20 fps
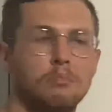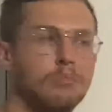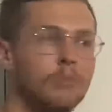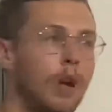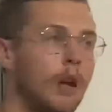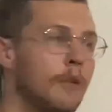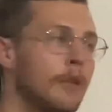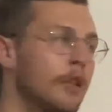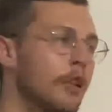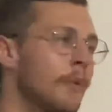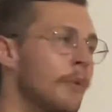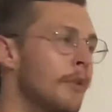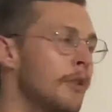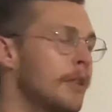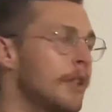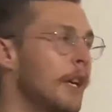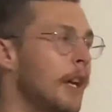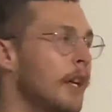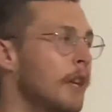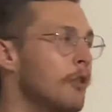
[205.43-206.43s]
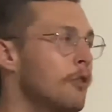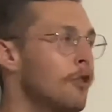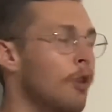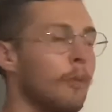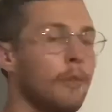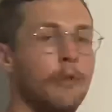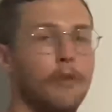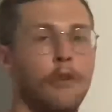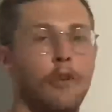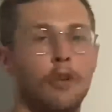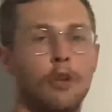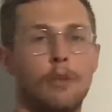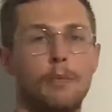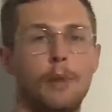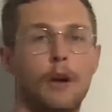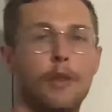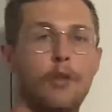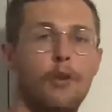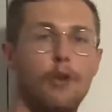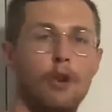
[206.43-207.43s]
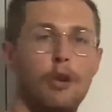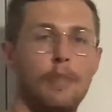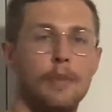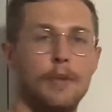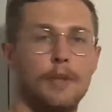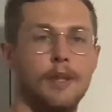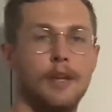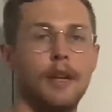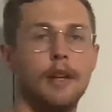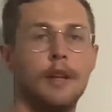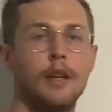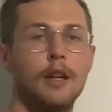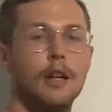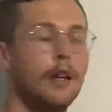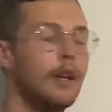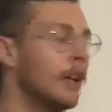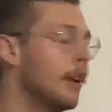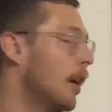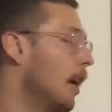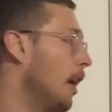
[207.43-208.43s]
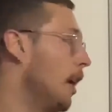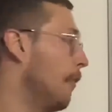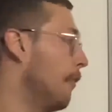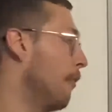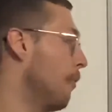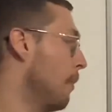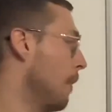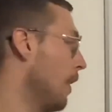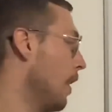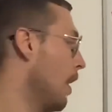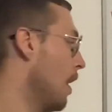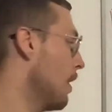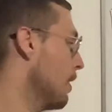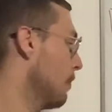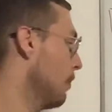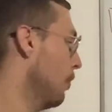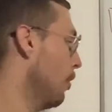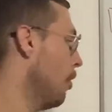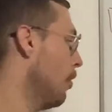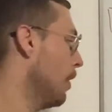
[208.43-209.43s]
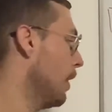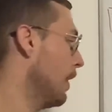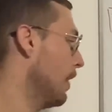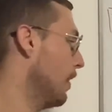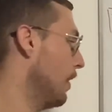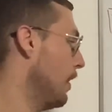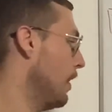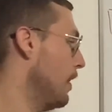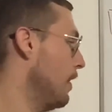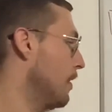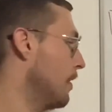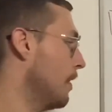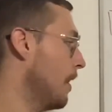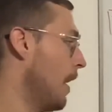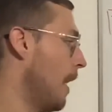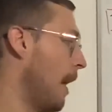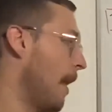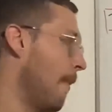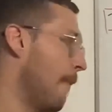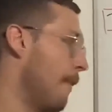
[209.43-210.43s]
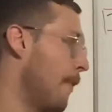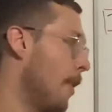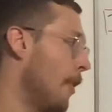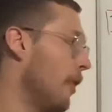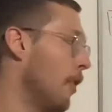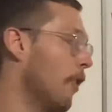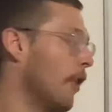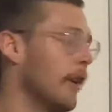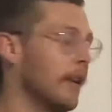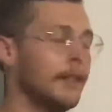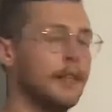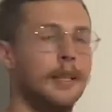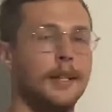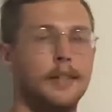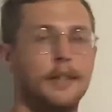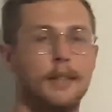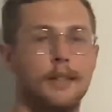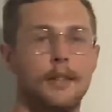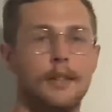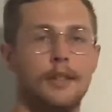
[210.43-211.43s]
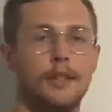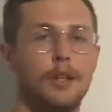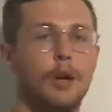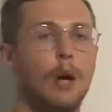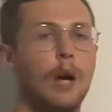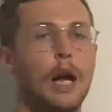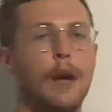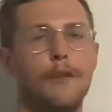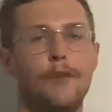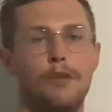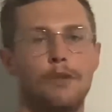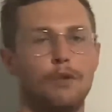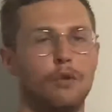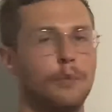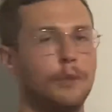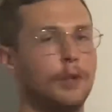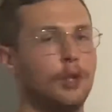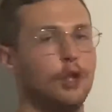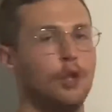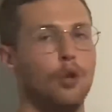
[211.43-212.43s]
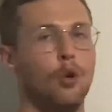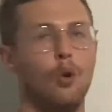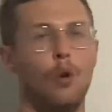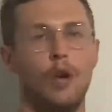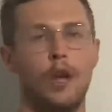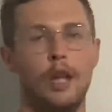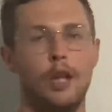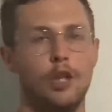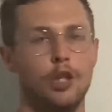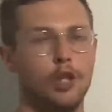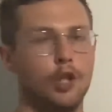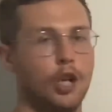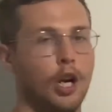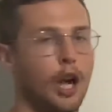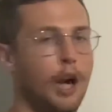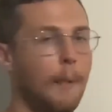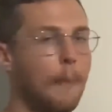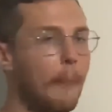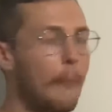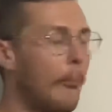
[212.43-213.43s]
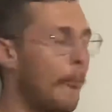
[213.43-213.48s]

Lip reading: I'd probably say drop the volume by 30% from the last block at least, and very high intensity. So our efforts want to be short and sharp.